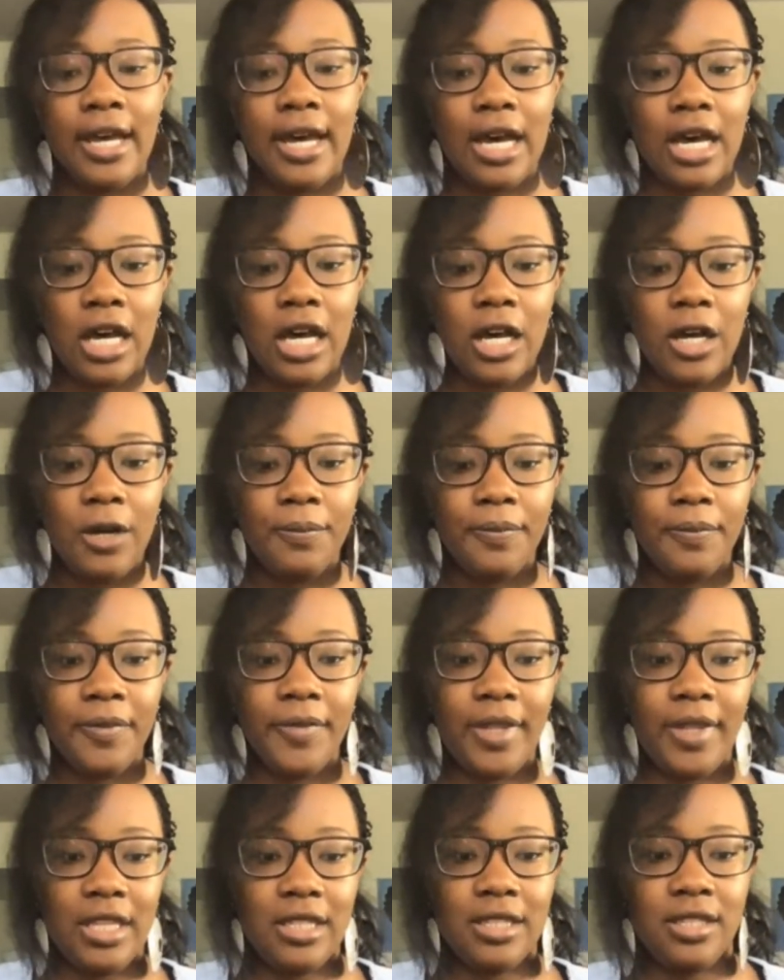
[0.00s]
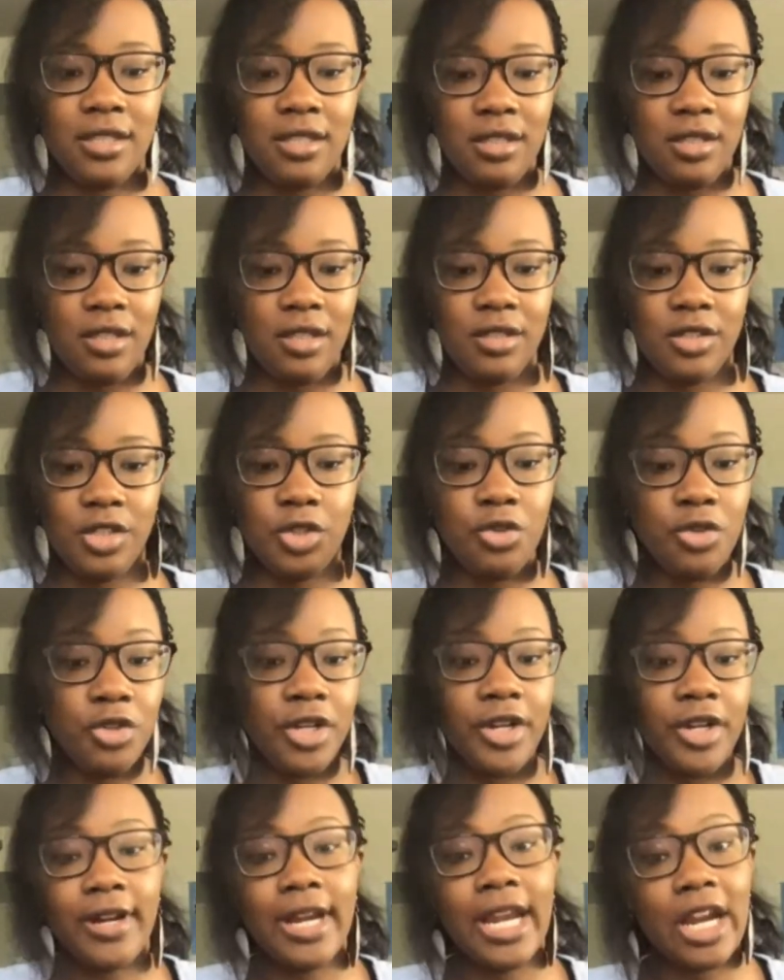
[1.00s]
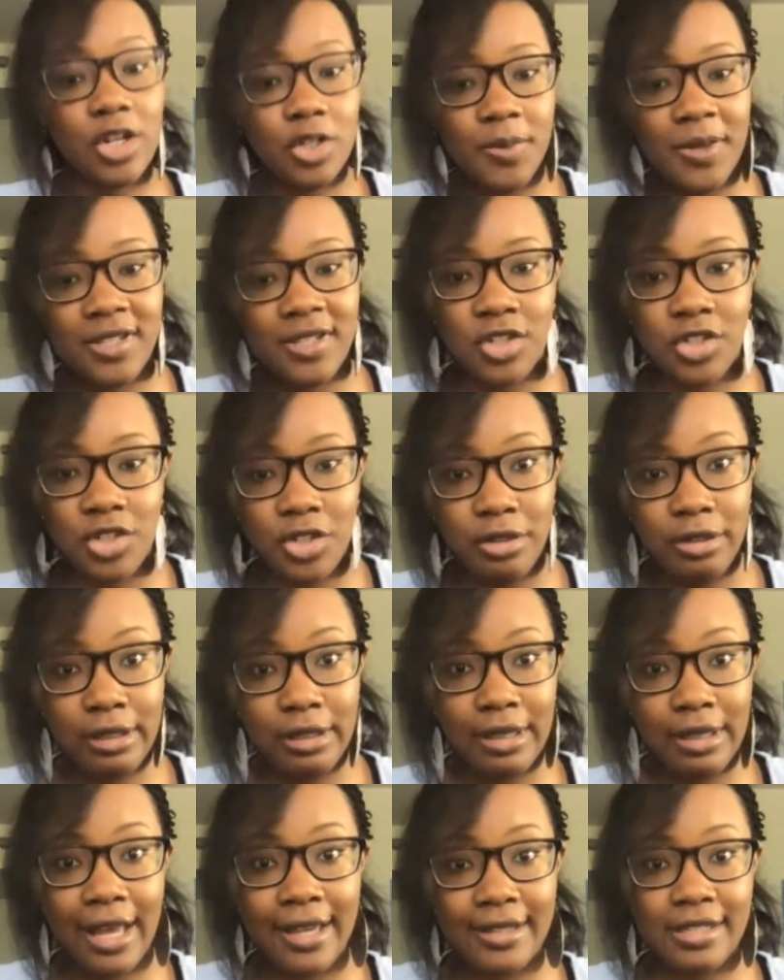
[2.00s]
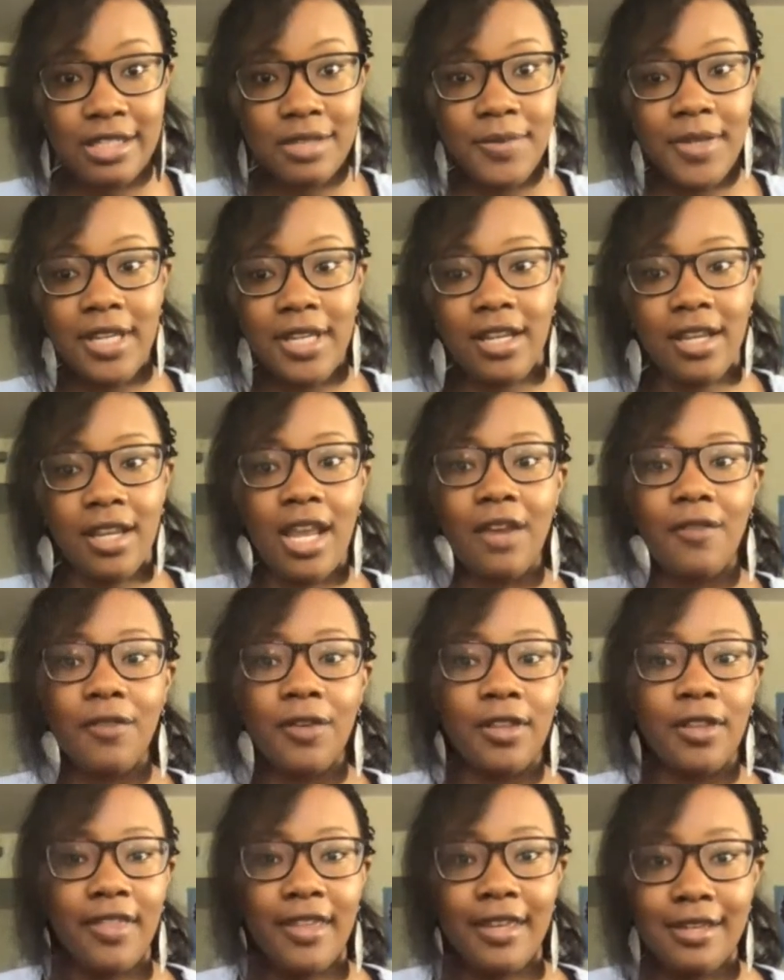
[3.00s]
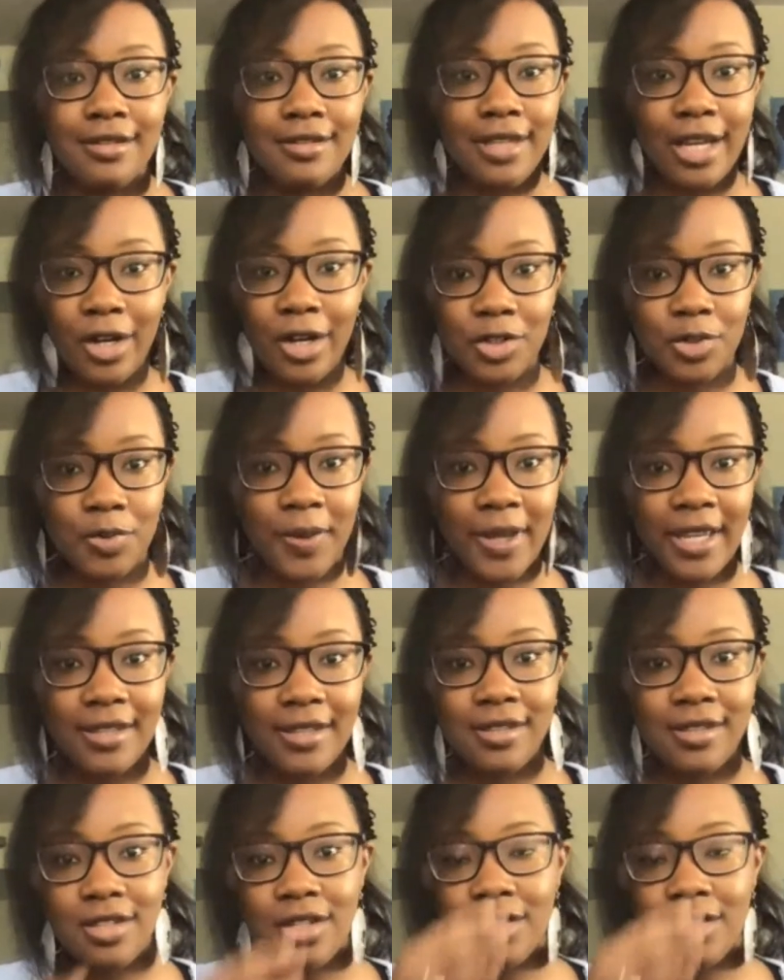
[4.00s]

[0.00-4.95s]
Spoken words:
It's junior year aerospace engineering classes, meaning everything's aerospace.